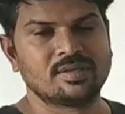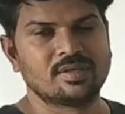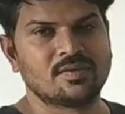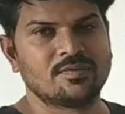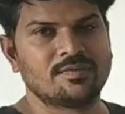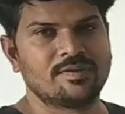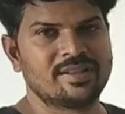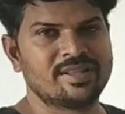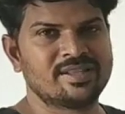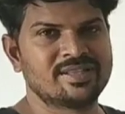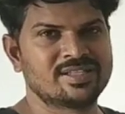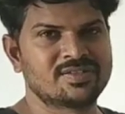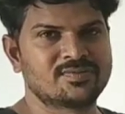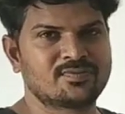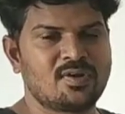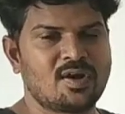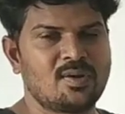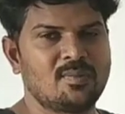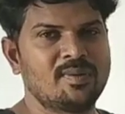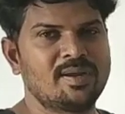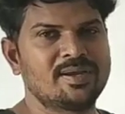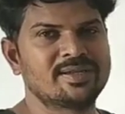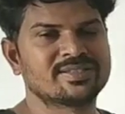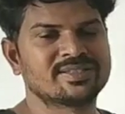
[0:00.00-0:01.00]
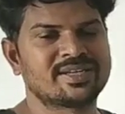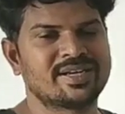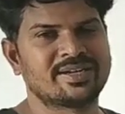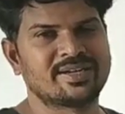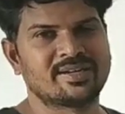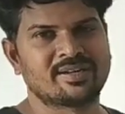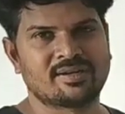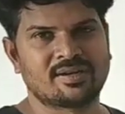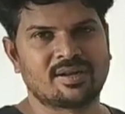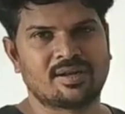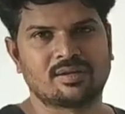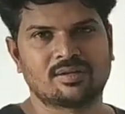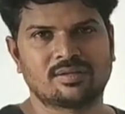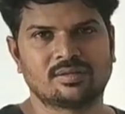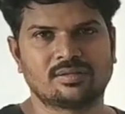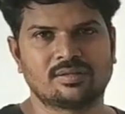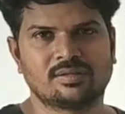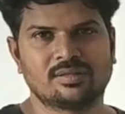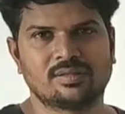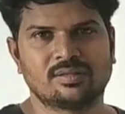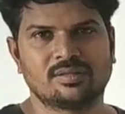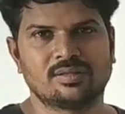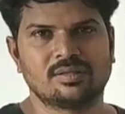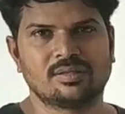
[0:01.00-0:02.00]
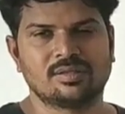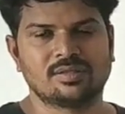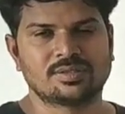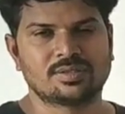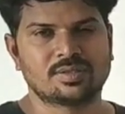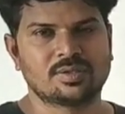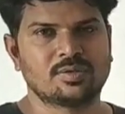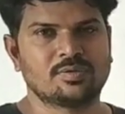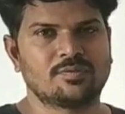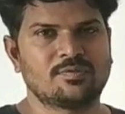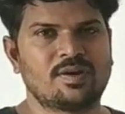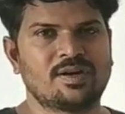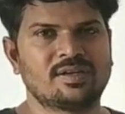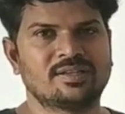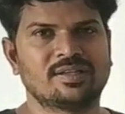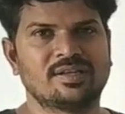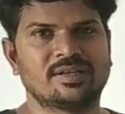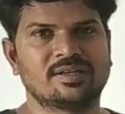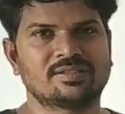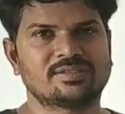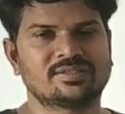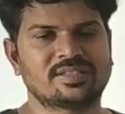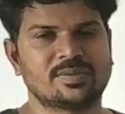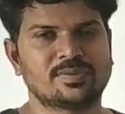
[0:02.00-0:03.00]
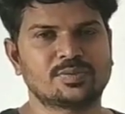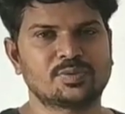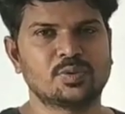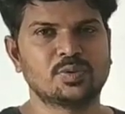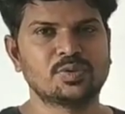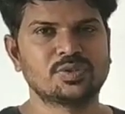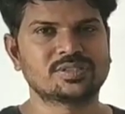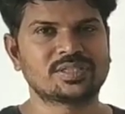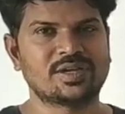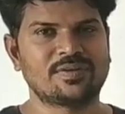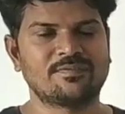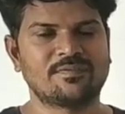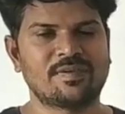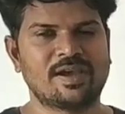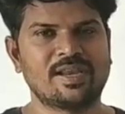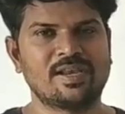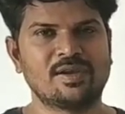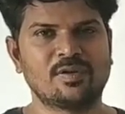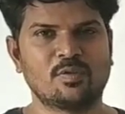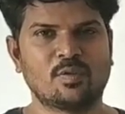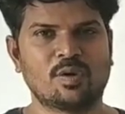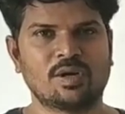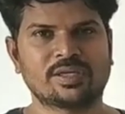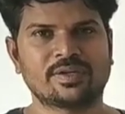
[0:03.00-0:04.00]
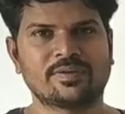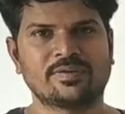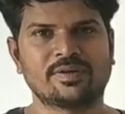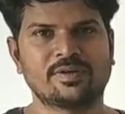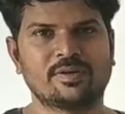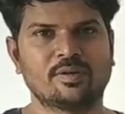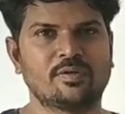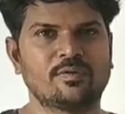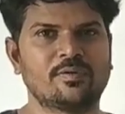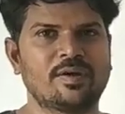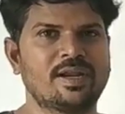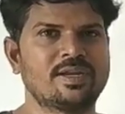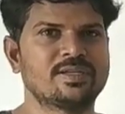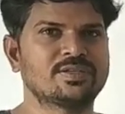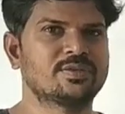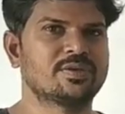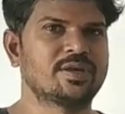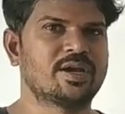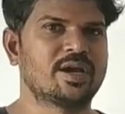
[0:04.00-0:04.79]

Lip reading: Whether this formula is right or wrong. So for that, substitute some value, whatever known values you